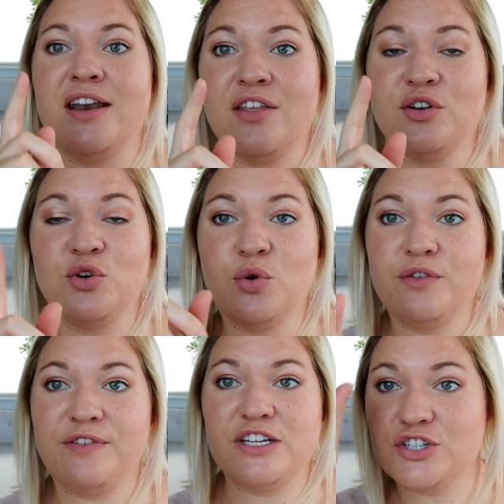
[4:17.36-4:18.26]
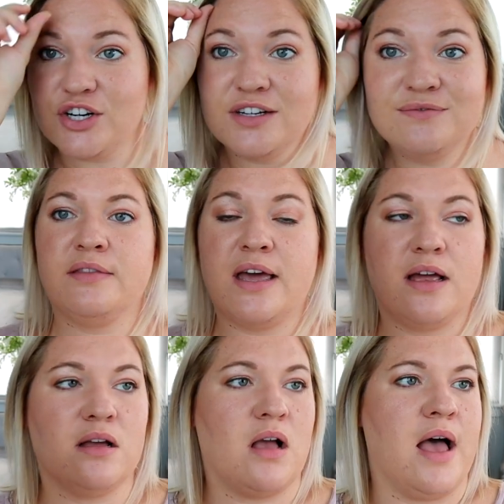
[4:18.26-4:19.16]
Another cool feature
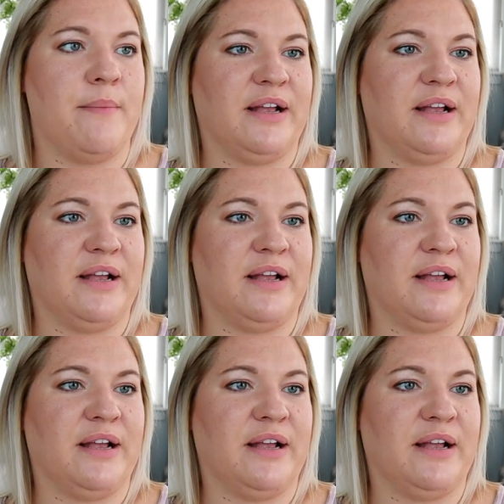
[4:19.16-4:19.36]
that um,